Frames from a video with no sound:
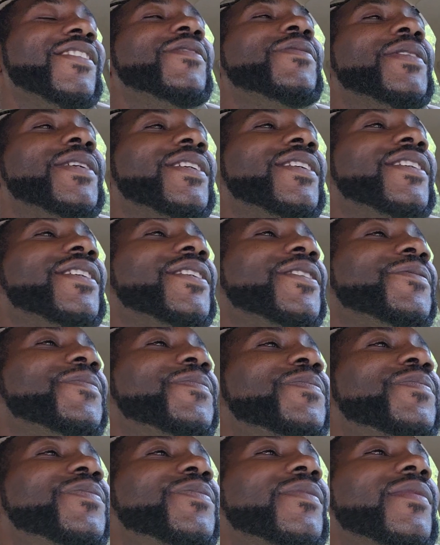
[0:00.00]
But
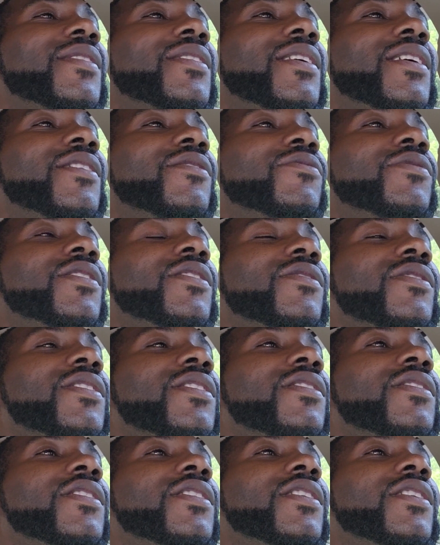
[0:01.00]
yeah, we're gonna
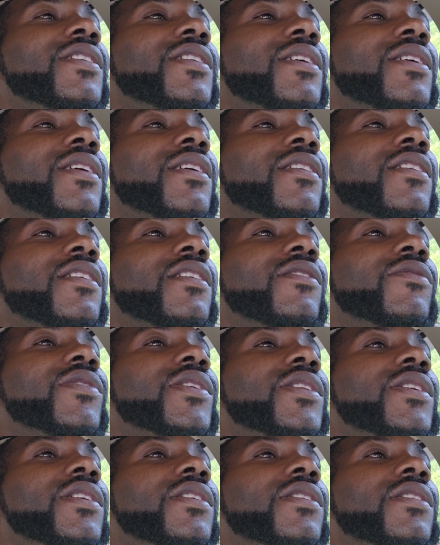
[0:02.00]
get it done. I can't
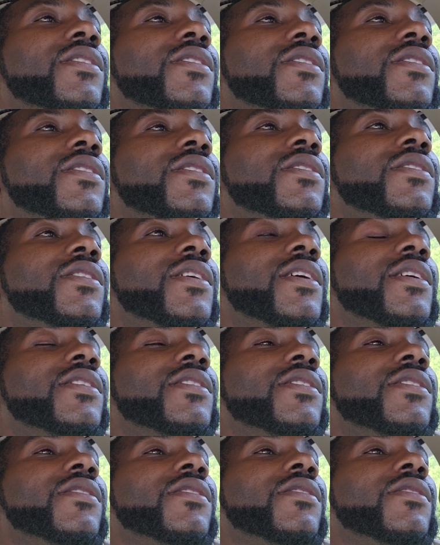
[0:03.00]
wait to get it done. It's
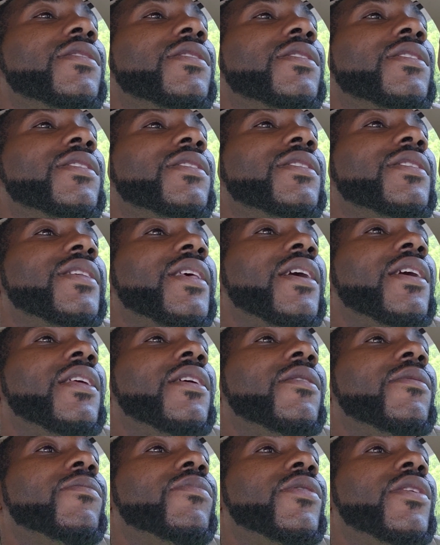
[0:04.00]
actually an
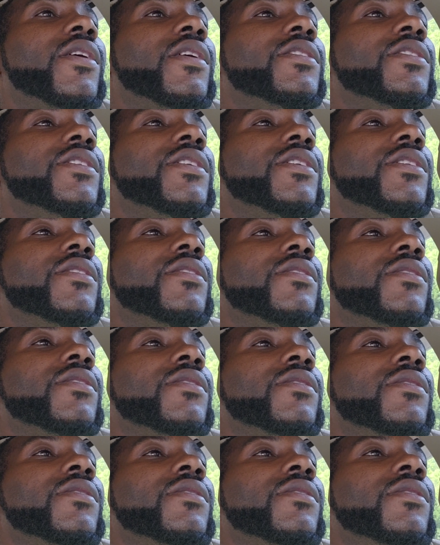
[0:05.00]
exciting project.
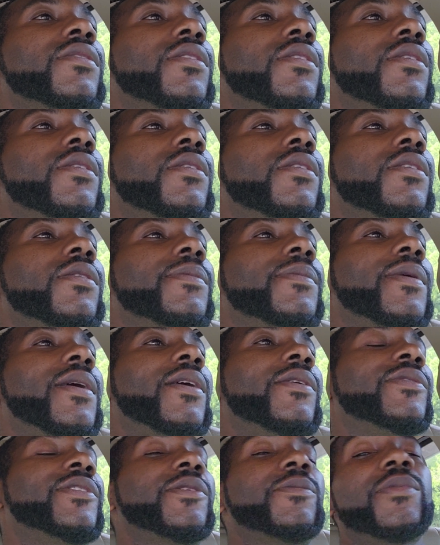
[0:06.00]

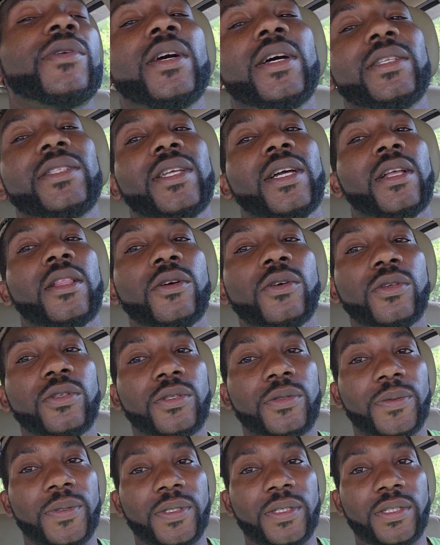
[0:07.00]
I was surprised I
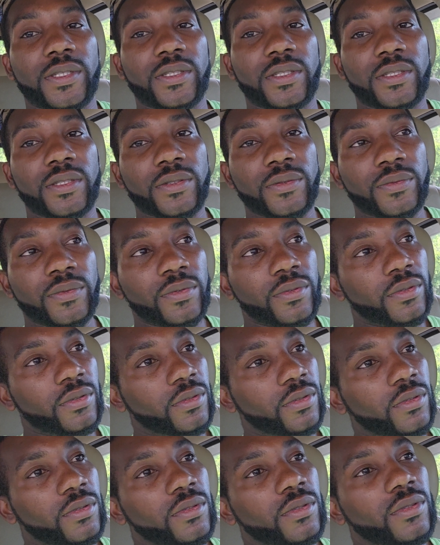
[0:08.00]
closed, because
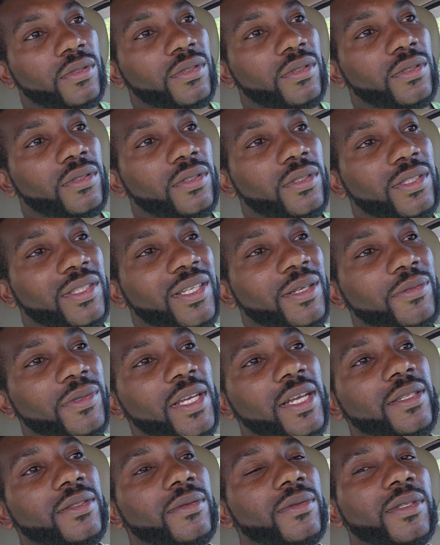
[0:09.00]

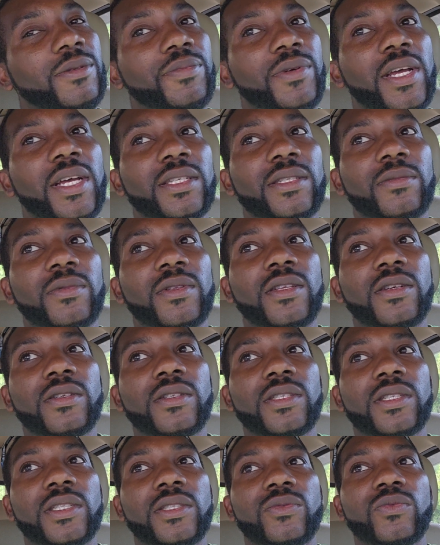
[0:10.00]
sometimes I'm surprised I'm
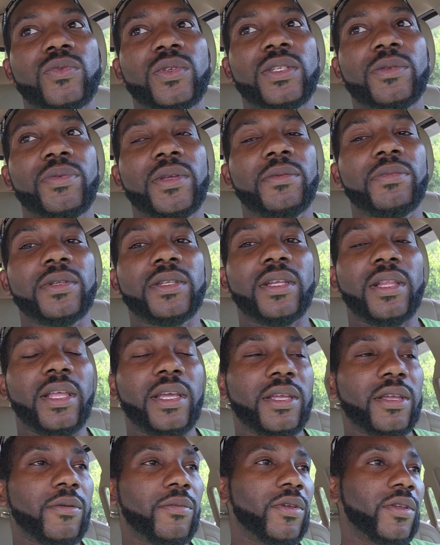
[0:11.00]
closed when people
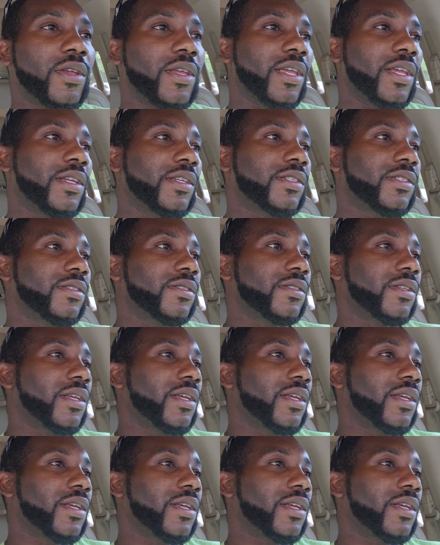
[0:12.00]
delay communication.